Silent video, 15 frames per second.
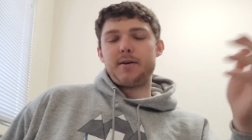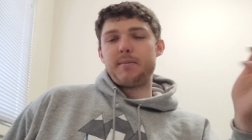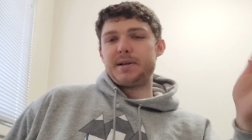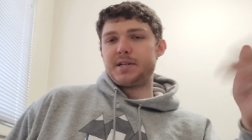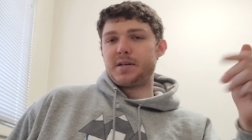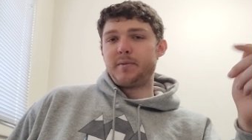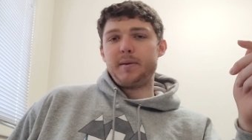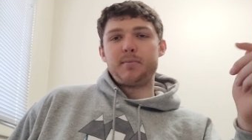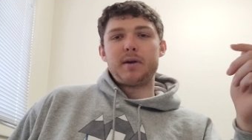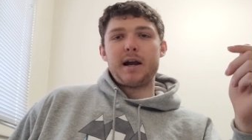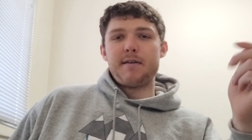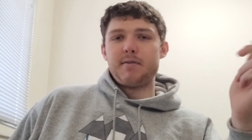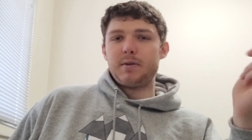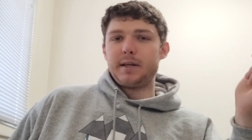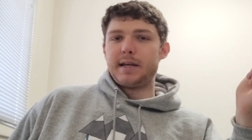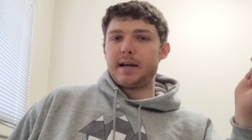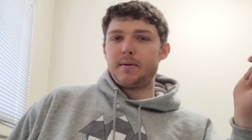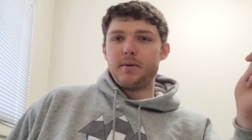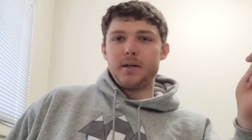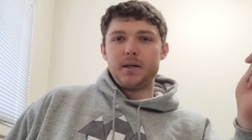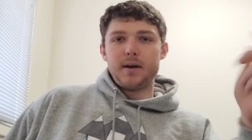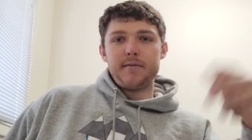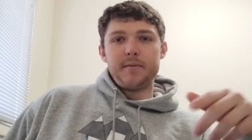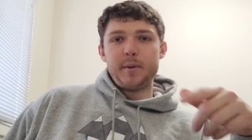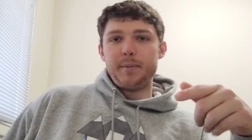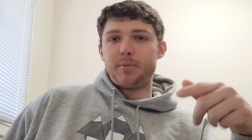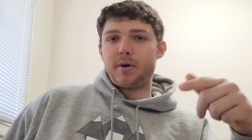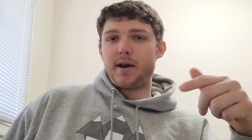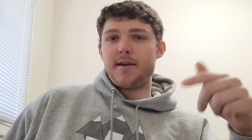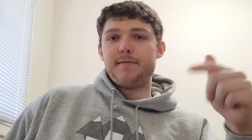Message me privately. I'd love to be
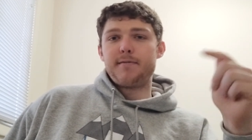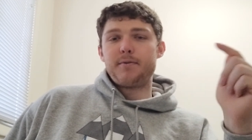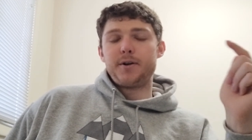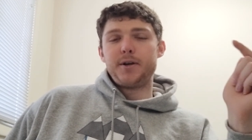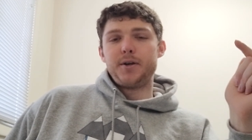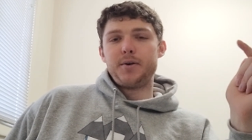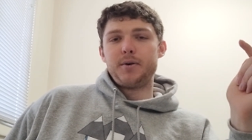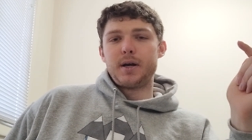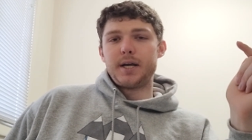praying for you.